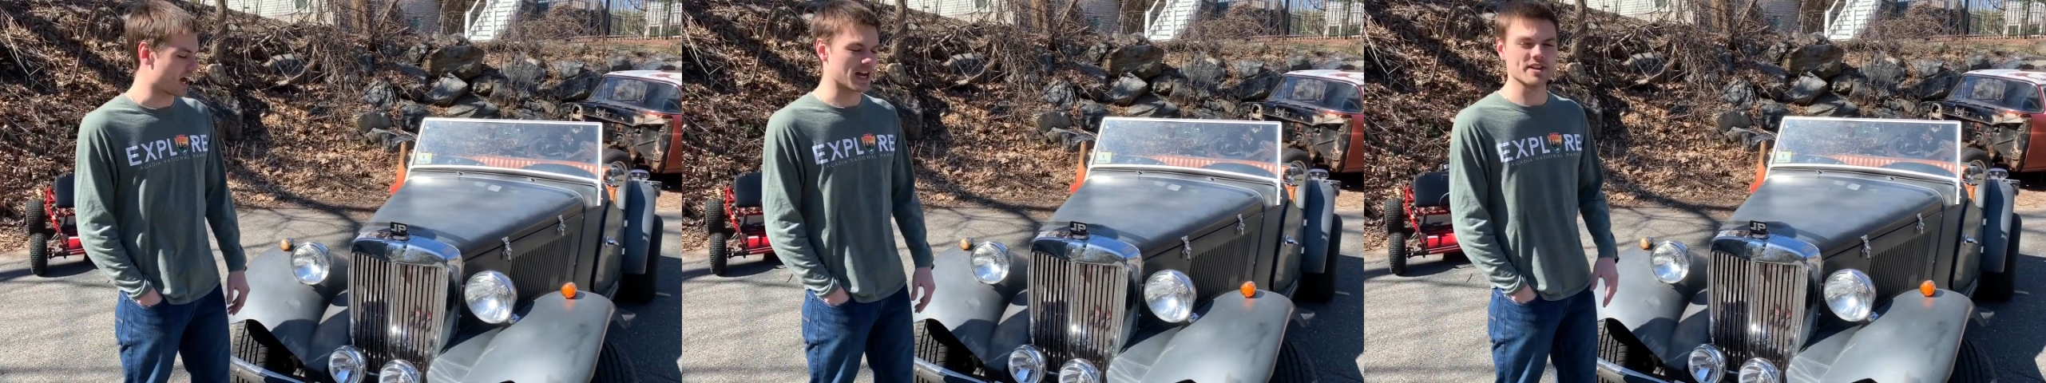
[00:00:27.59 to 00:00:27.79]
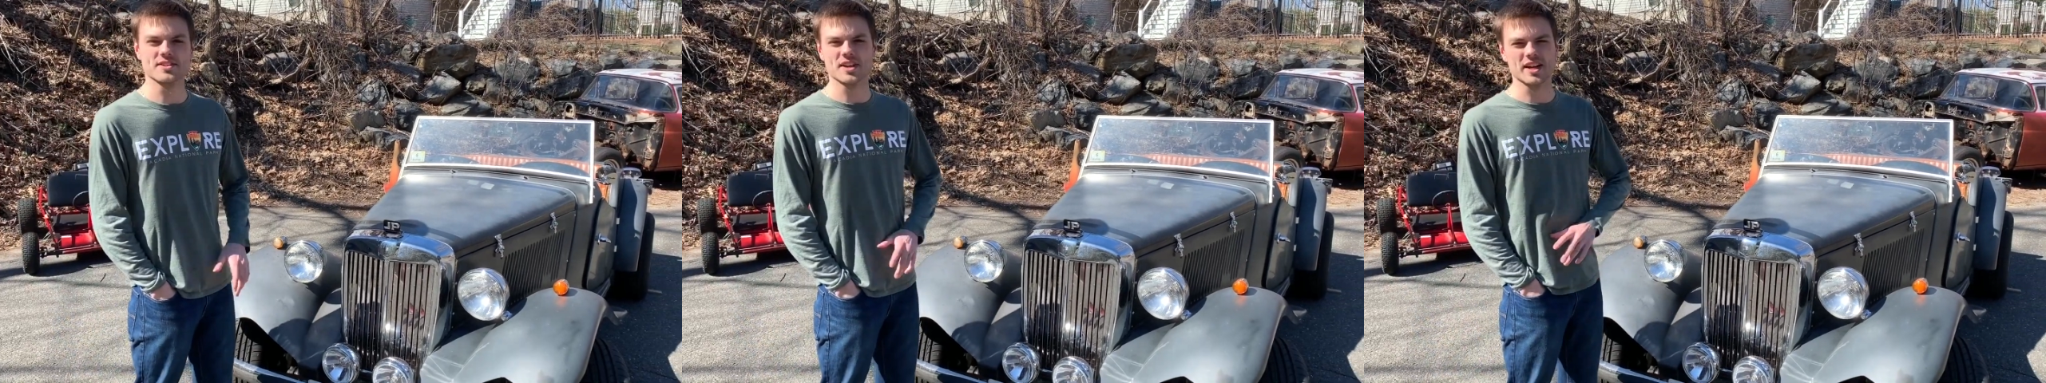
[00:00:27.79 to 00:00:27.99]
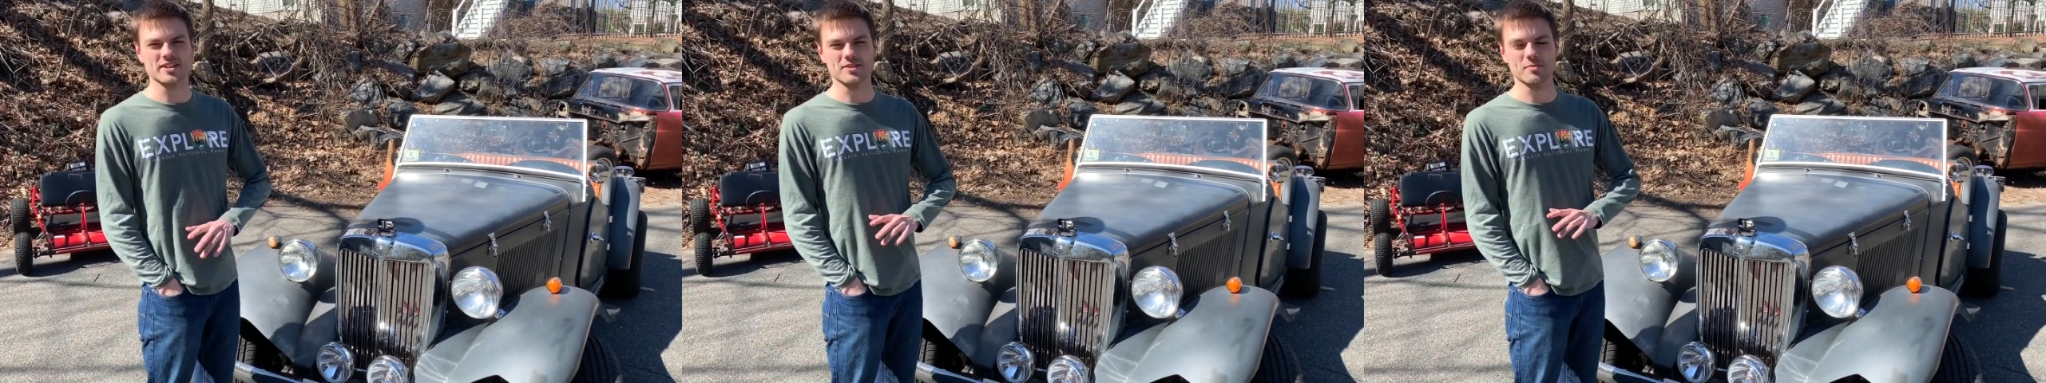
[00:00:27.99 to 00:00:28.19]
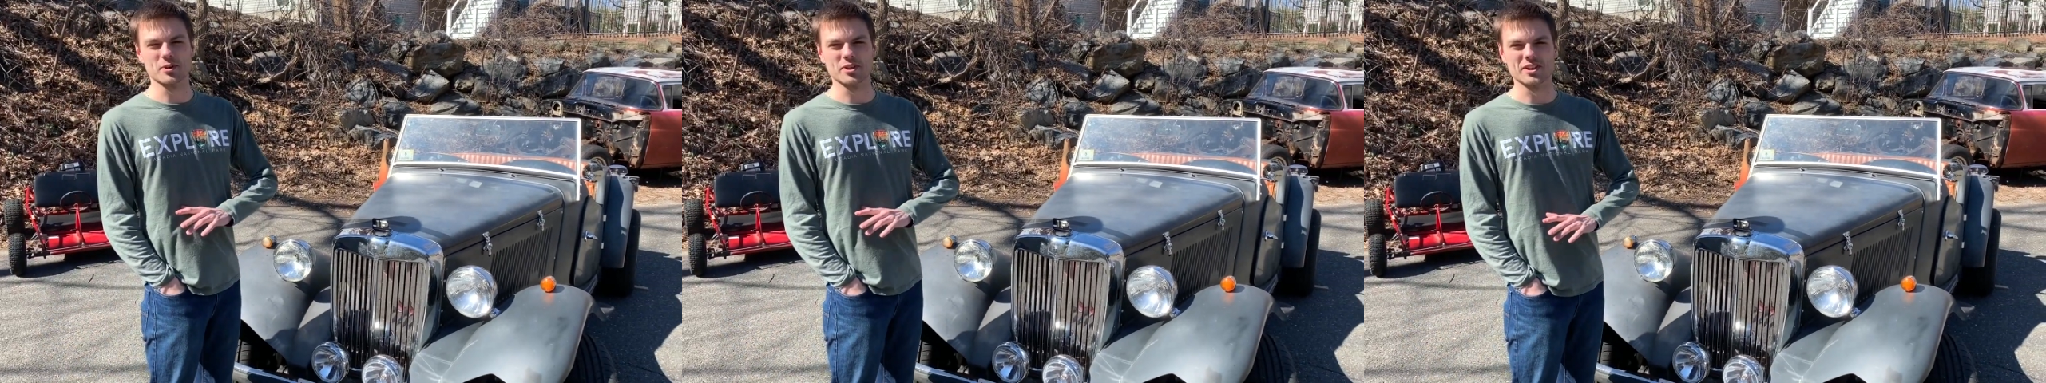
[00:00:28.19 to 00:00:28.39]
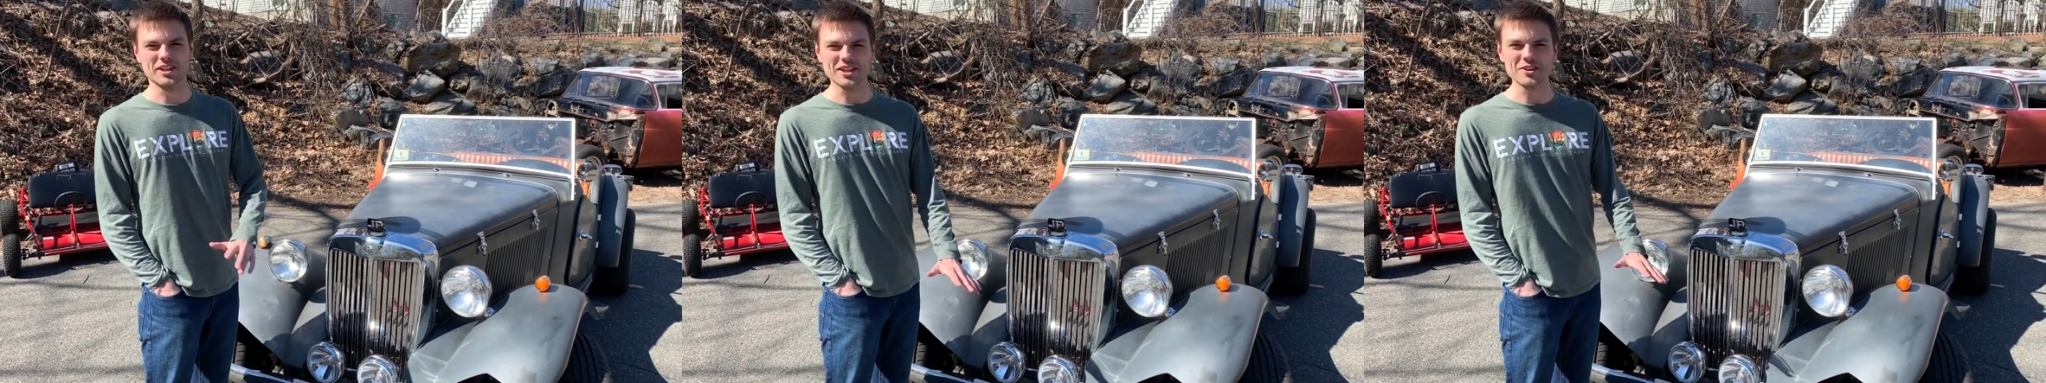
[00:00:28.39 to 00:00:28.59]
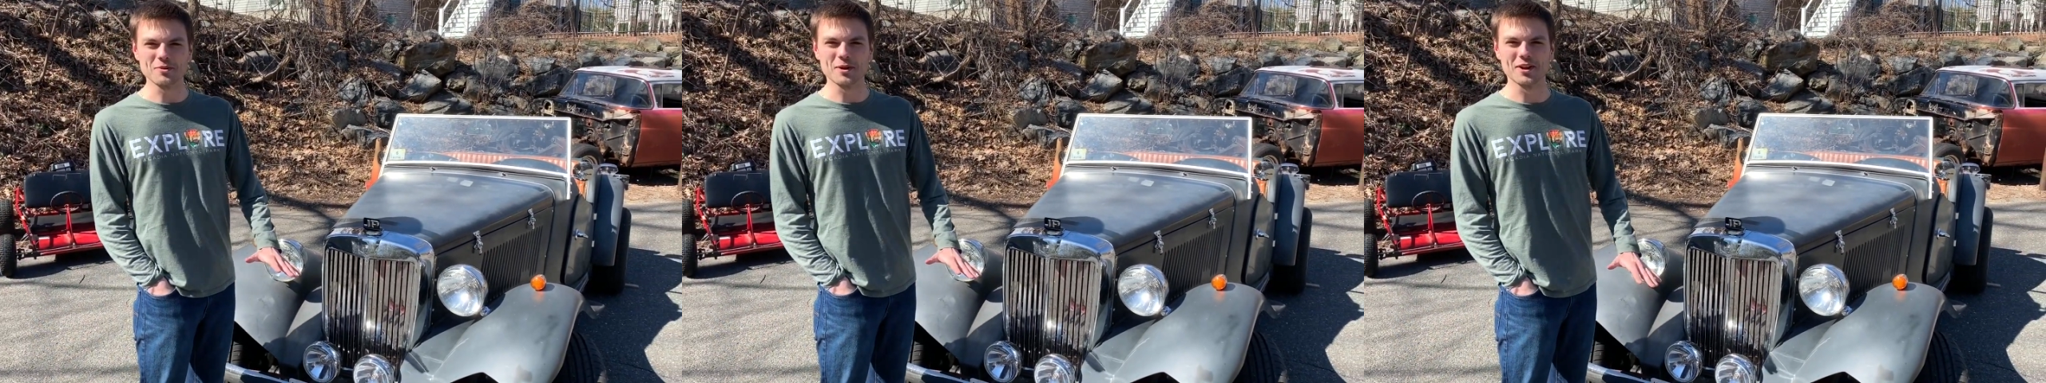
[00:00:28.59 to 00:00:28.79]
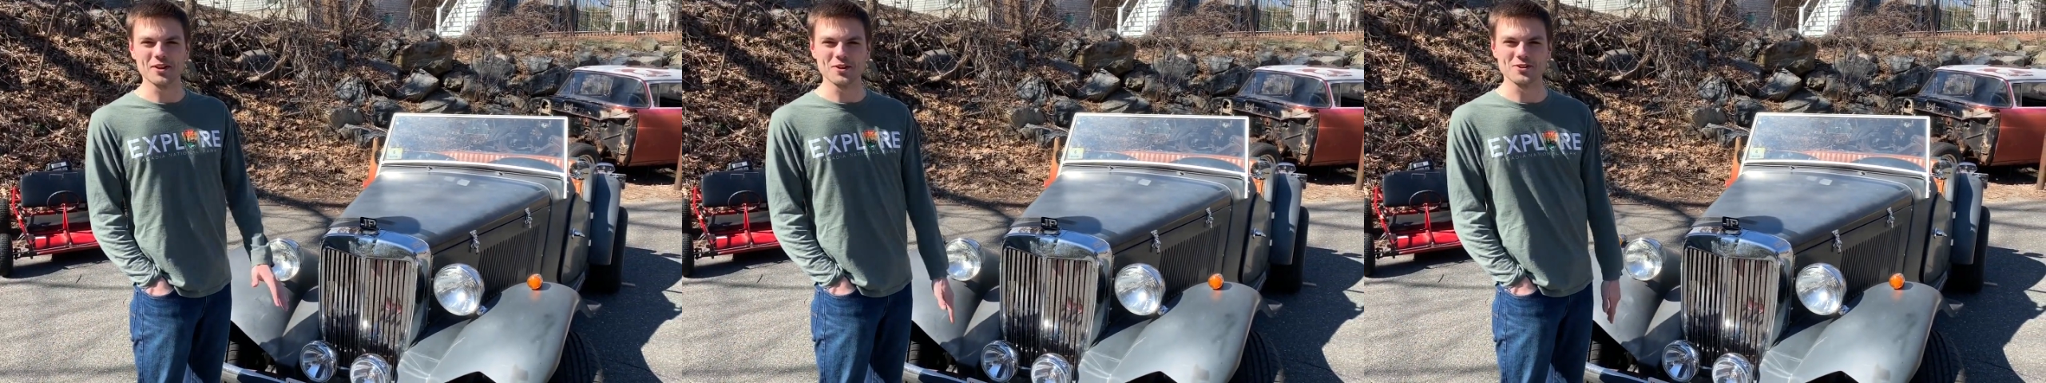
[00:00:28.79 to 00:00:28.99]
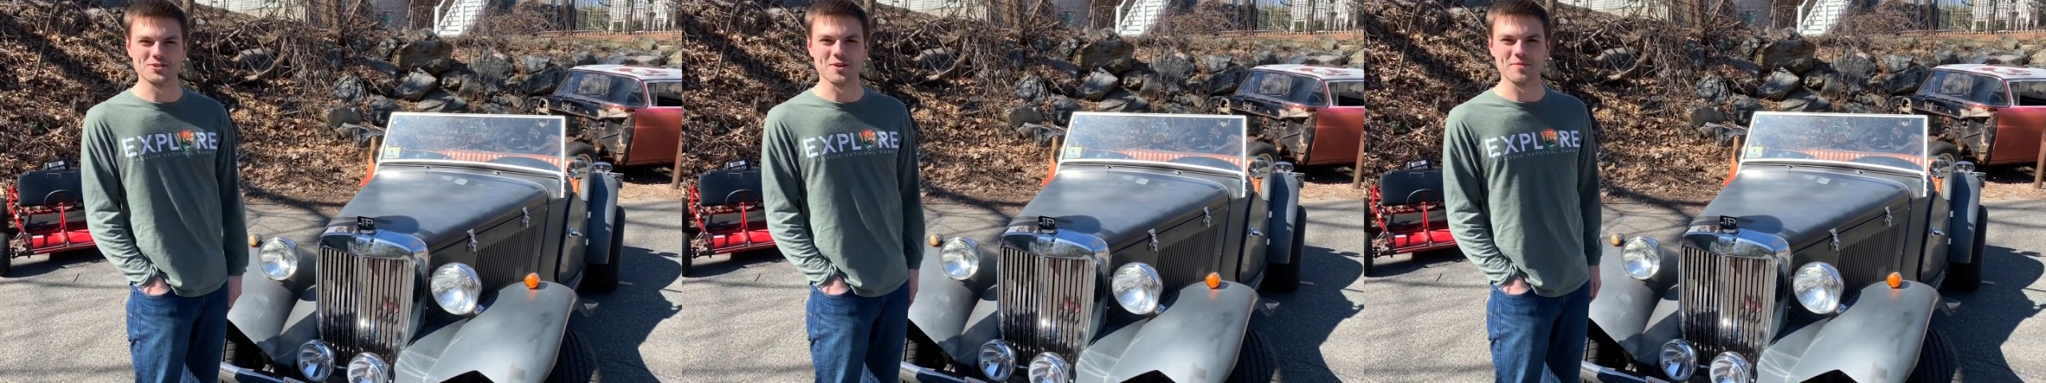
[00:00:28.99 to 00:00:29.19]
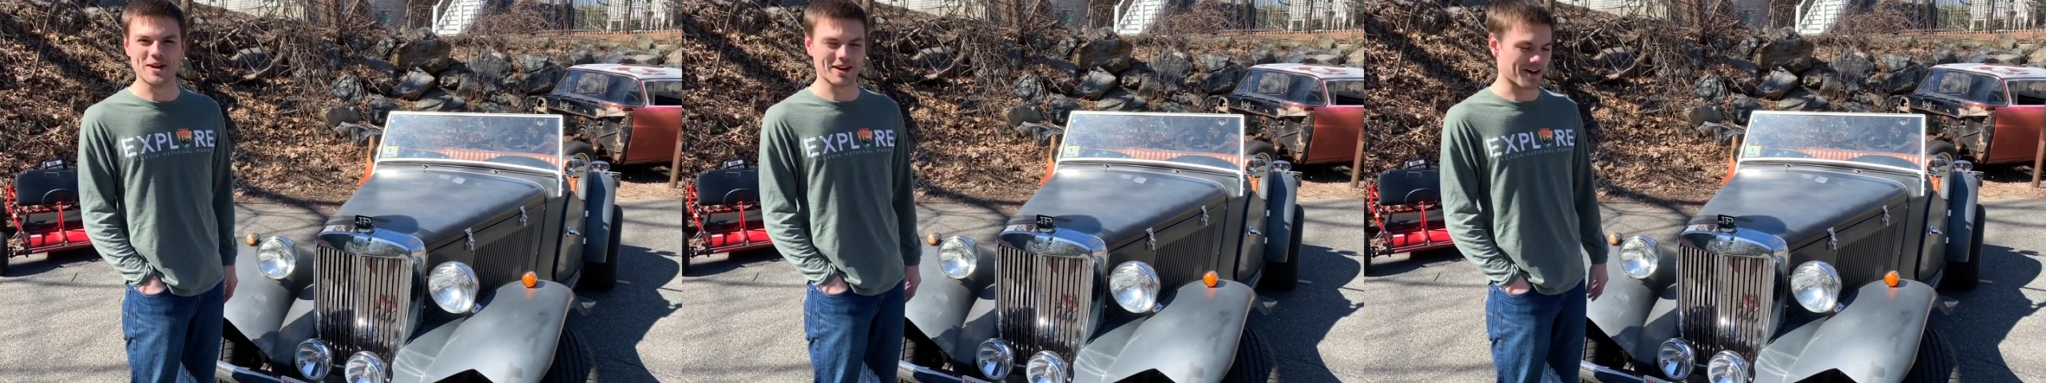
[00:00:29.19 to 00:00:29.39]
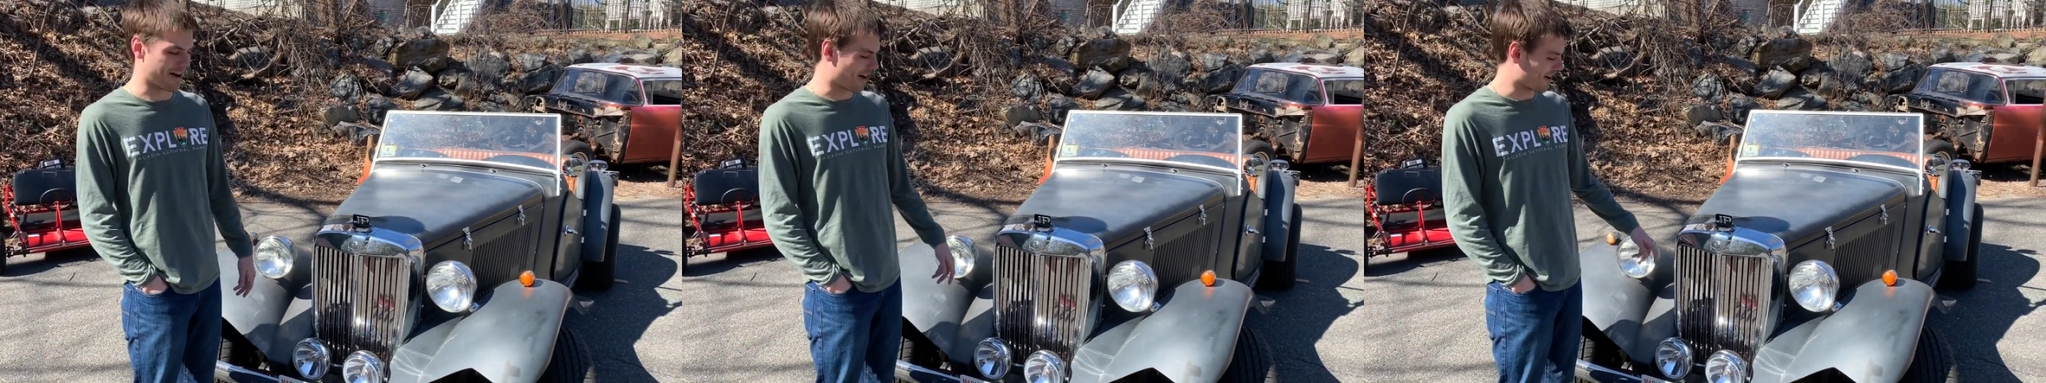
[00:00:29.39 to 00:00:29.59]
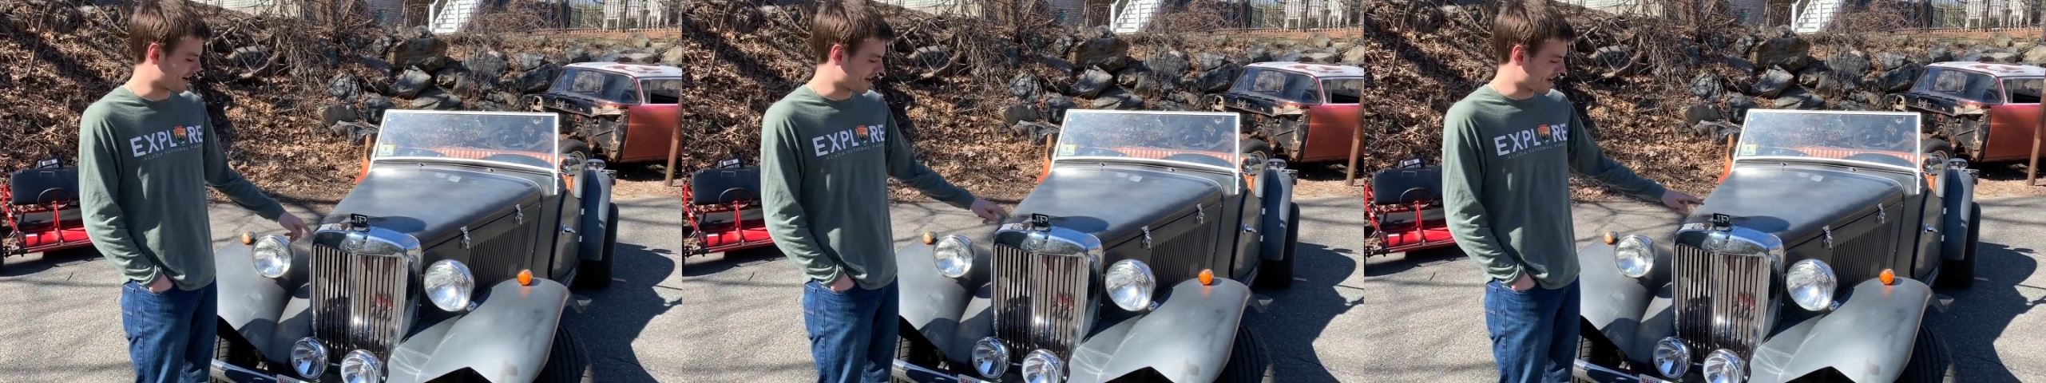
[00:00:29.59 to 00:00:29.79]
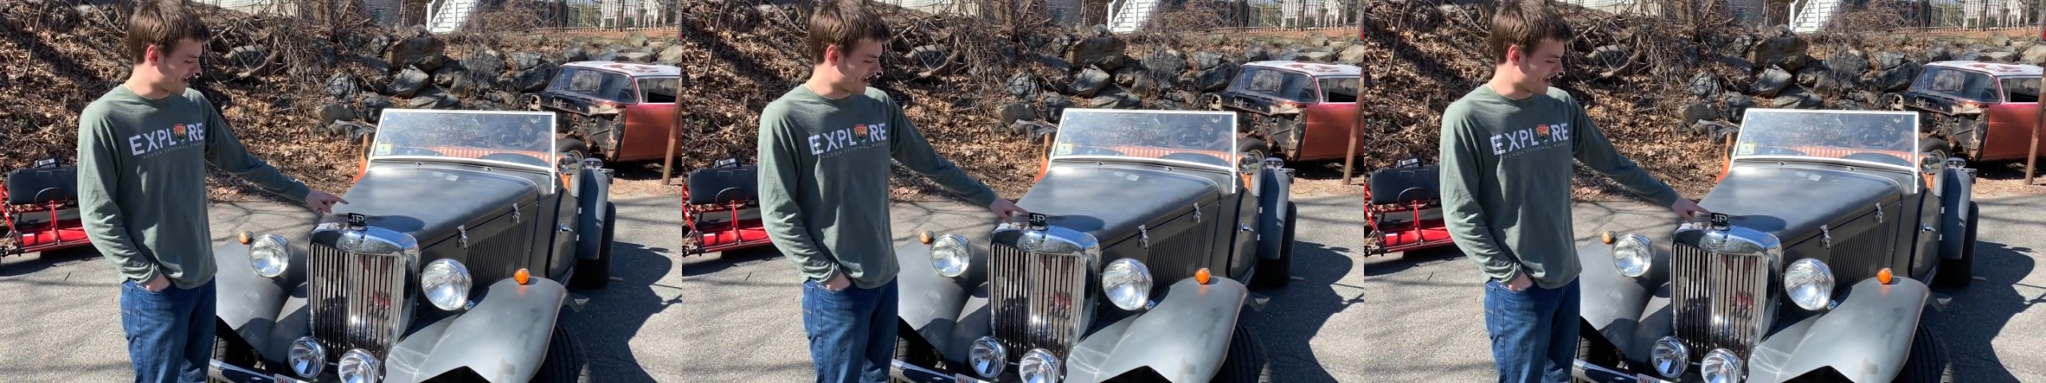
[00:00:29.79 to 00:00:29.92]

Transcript: I decided to put neither one of those on my car,